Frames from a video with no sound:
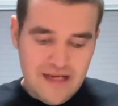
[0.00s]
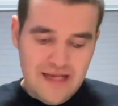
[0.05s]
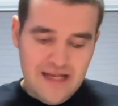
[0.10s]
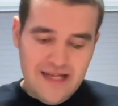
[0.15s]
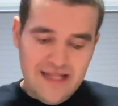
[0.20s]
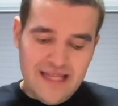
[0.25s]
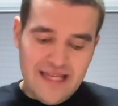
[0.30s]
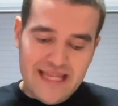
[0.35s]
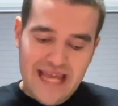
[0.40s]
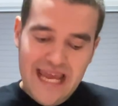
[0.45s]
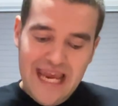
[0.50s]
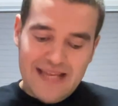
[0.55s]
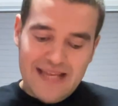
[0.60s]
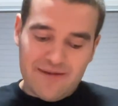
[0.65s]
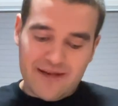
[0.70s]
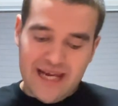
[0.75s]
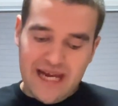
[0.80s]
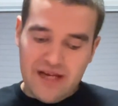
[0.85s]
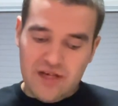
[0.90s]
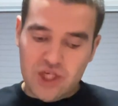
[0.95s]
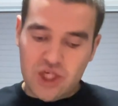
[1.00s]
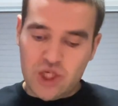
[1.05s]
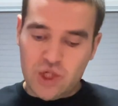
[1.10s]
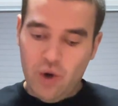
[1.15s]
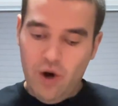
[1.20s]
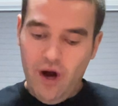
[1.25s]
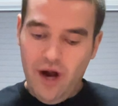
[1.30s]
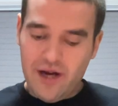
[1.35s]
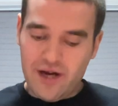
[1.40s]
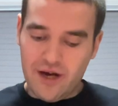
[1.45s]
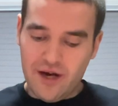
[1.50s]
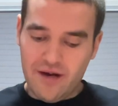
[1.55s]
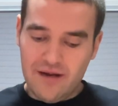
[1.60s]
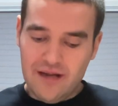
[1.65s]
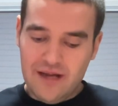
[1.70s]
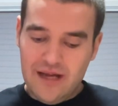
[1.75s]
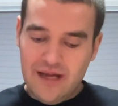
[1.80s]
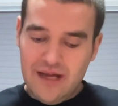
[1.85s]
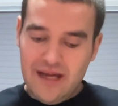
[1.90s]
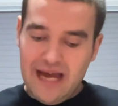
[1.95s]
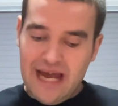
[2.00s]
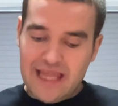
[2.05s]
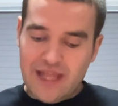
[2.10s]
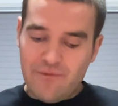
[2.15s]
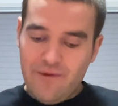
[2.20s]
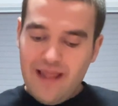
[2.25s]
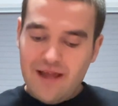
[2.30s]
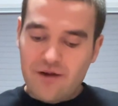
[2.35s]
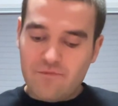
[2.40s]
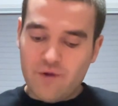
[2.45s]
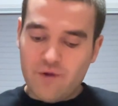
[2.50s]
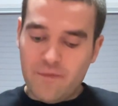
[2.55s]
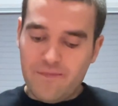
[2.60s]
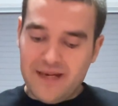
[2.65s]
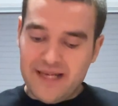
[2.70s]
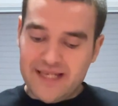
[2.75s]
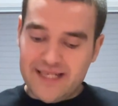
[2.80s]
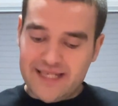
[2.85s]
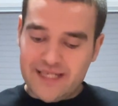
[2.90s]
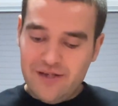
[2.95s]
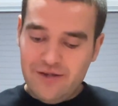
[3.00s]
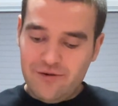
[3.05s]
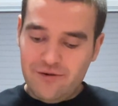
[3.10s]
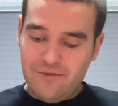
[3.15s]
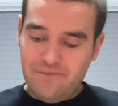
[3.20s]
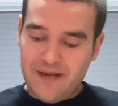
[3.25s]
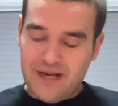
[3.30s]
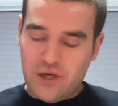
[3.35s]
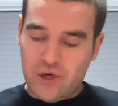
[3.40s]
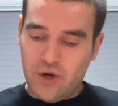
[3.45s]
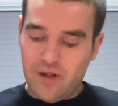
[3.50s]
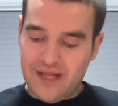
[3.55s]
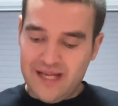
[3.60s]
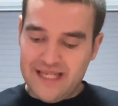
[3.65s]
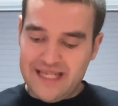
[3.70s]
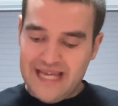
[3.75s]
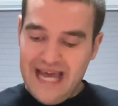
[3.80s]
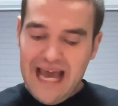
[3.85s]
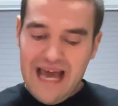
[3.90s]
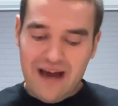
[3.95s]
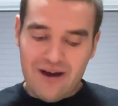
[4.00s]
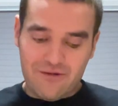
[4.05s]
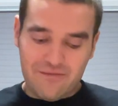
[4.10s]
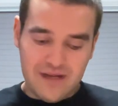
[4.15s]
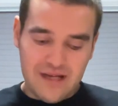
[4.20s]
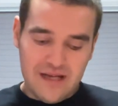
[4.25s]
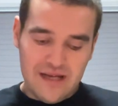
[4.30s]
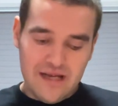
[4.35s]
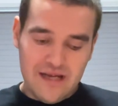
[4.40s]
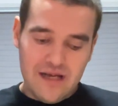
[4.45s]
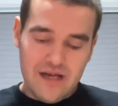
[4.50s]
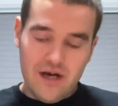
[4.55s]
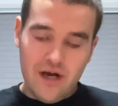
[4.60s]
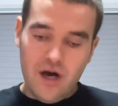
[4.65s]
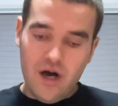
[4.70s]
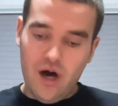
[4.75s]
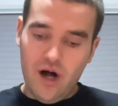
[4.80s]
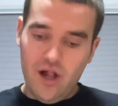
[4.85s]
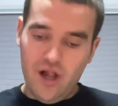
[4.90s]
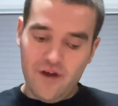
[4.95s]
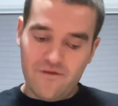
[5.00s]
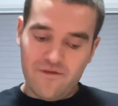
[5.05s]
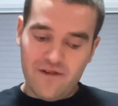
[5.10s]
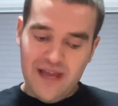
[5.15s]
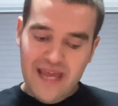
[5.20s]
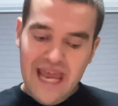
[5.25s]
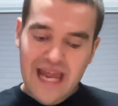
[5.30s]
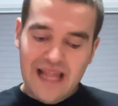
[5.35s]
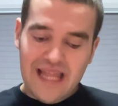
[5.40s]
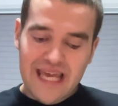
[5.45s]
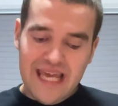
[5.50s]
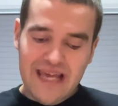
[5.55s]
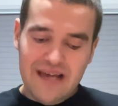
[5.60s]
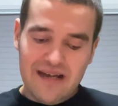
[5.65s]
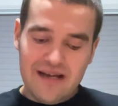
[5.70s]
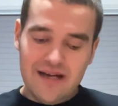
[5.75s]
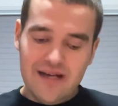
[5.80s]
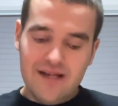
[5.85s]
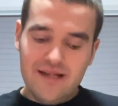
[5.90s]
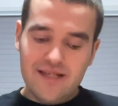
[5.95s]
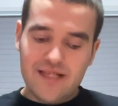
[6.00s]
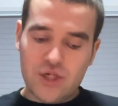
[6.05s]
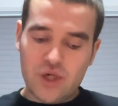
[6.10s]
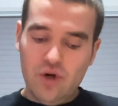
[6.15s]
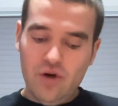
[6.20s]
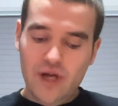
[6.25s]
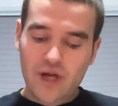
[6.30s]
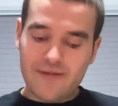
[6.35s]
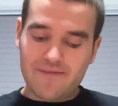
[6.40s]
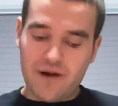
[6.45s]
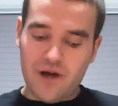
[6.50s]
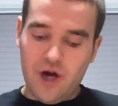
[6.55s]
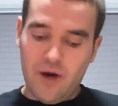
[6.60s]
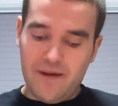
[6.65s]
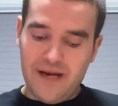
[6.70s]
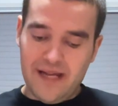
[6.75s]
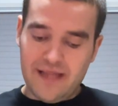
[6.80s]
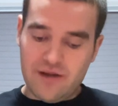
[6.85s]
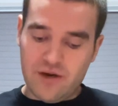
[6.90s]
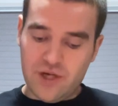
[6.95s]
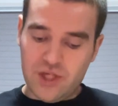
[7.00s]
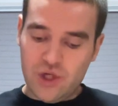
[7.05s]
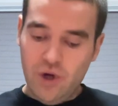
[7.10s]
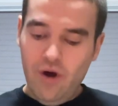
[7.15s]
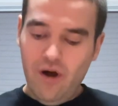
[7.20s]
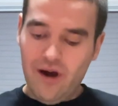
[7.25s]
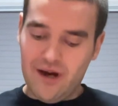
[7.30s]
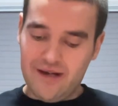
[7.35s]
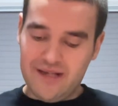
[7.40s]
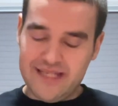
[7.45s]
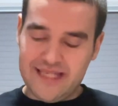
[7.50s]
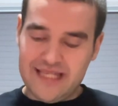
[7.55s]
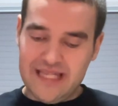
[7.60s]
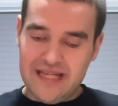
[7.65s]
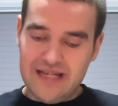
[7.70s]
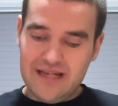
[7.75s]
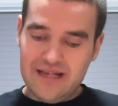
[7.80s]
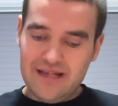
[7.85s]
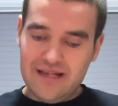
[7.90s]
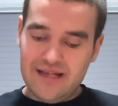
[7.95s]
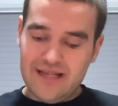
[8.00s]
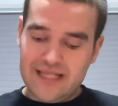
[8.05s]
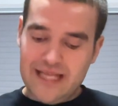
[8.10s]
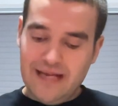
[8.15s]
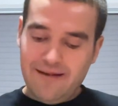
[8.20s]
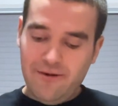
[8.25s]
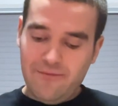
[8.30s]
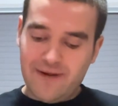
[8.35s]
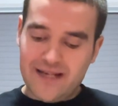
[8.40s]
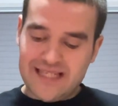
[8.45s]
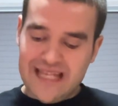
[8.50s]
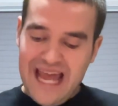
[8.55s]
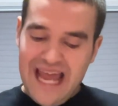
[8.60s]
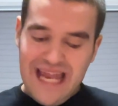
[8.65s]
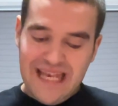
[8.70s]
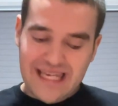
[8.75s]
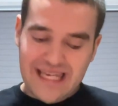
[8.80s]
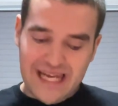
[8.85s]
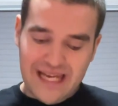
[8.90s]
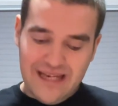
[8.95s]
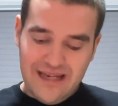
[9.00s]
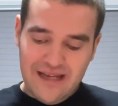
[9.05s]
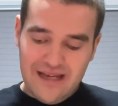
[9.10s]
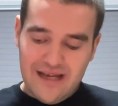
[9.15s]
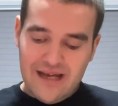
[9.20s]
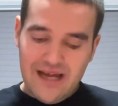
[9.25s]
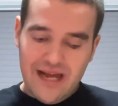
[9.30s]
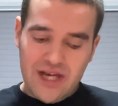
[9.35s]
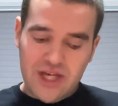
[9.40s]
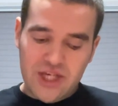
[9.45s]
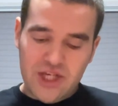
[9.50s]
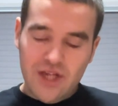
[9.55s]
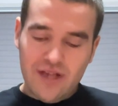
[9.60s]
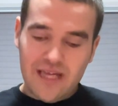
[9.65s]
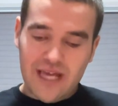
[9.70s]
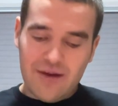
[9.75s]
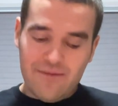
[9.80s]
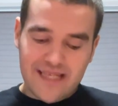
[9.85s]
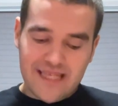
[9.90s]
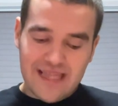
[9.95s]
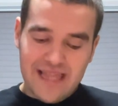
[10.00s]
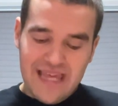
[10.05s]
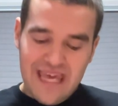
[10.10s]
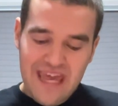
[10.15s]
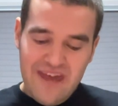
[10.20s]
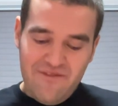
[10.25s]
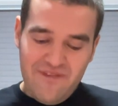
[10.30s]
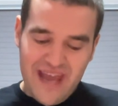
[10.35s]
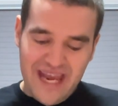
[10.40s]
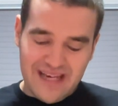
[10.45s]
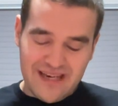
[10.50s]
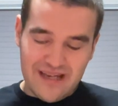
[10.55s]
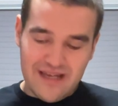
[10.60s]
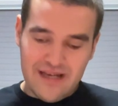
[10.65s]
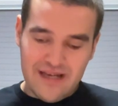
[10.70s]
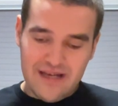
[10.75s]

The days are getting shorter, and the weather will soon be cooling down. All over Italy, schools were opening their doors. Summer was ending, and Giulia was leaving.